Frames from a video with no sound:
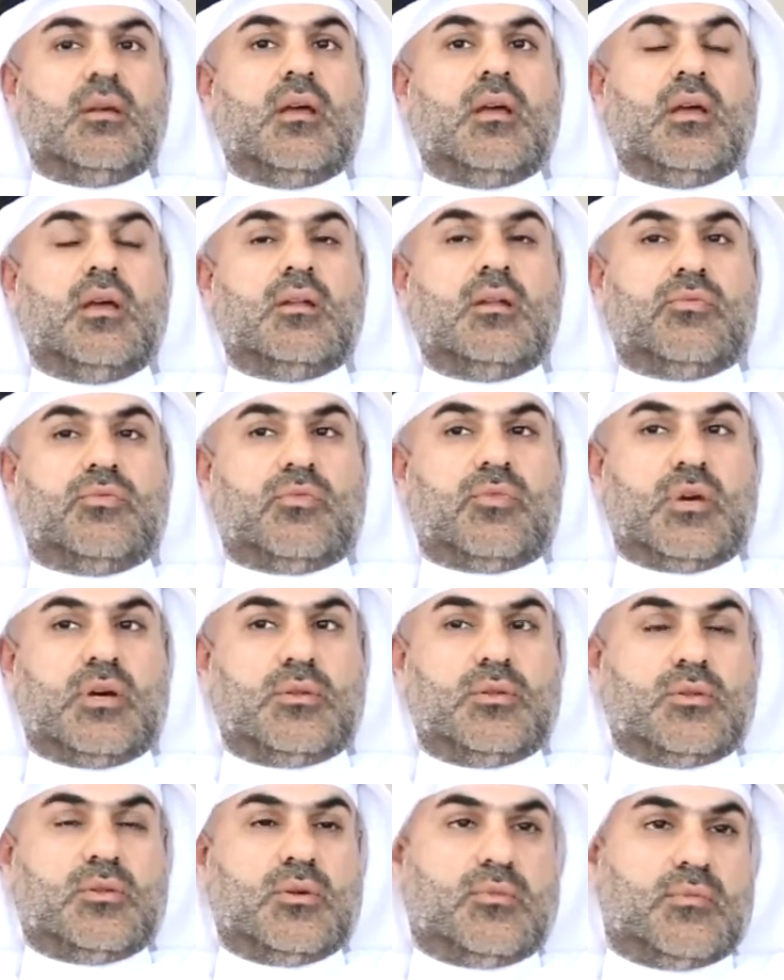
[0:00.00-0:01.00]
In the
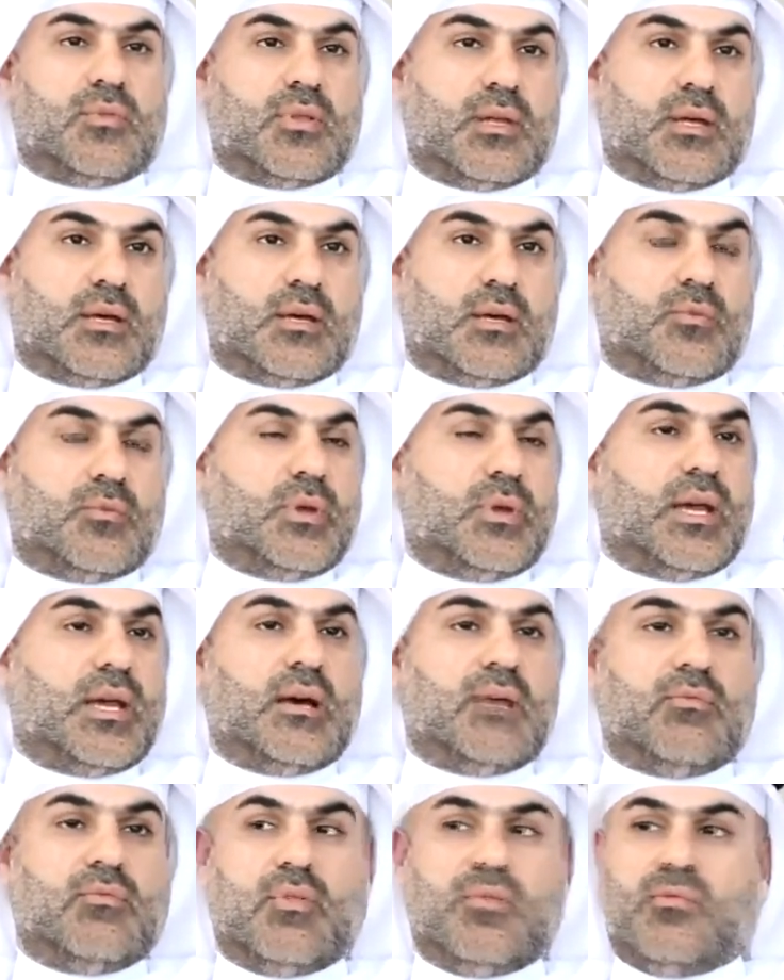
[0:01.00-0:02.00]
front of we
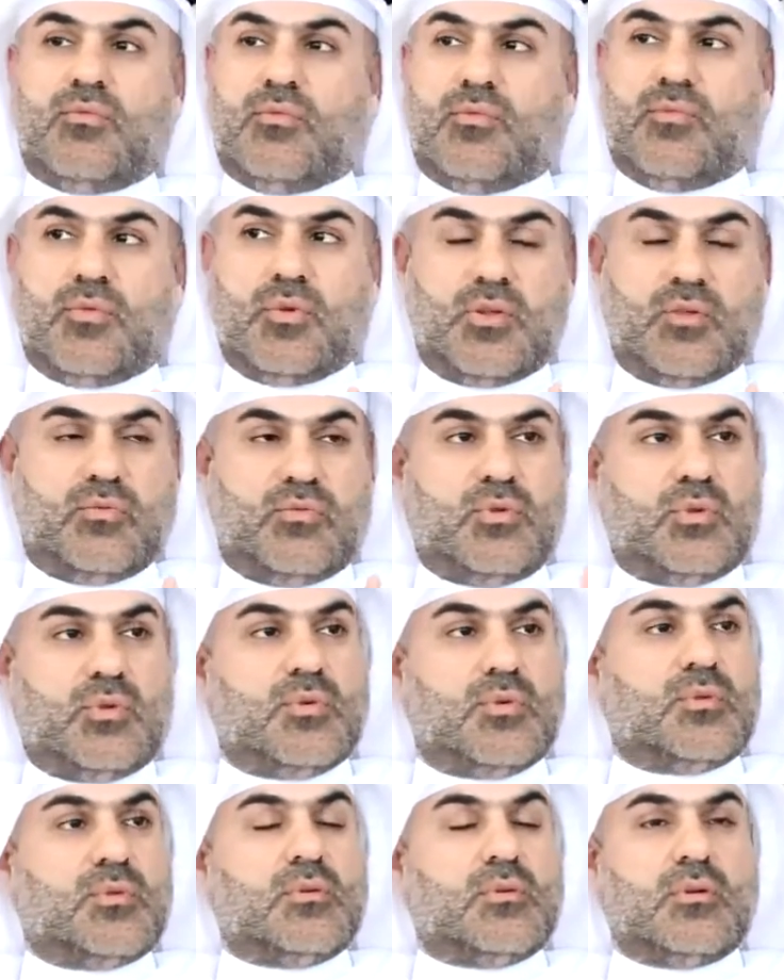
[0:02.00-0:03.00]
have the full
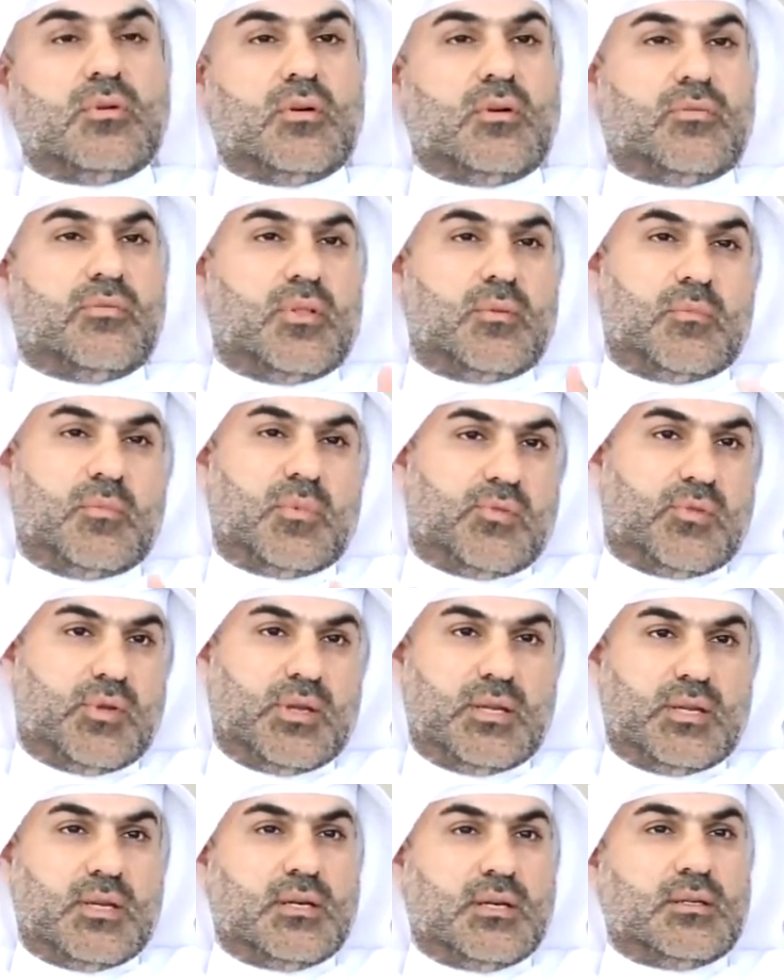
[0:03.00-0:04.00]
view of the
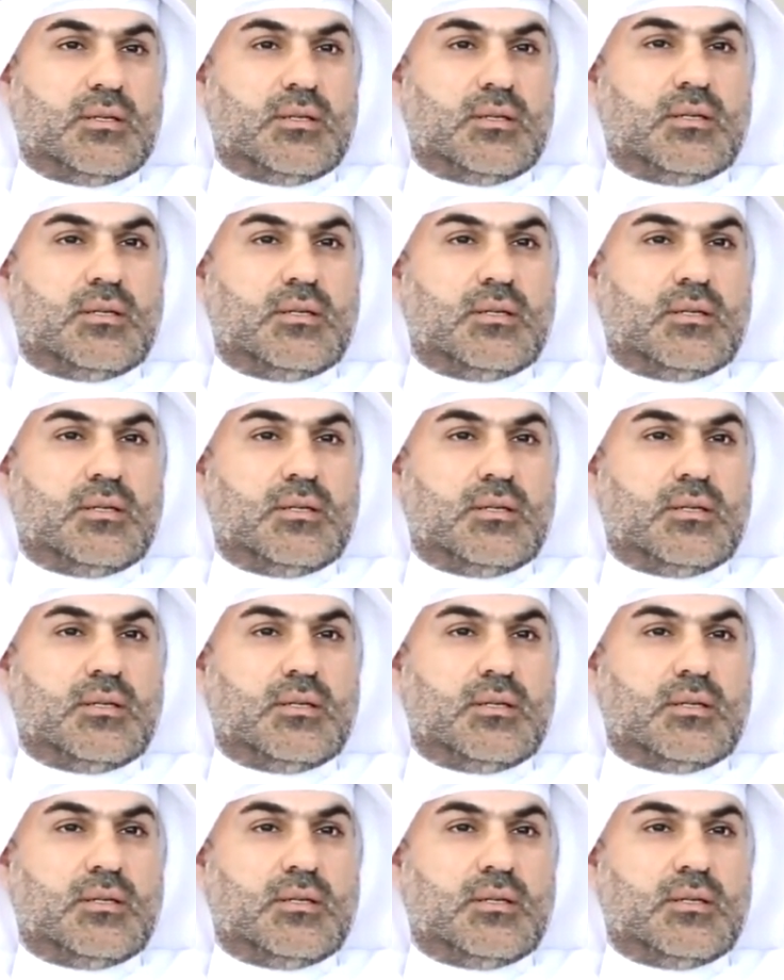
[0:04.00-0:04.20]
marina.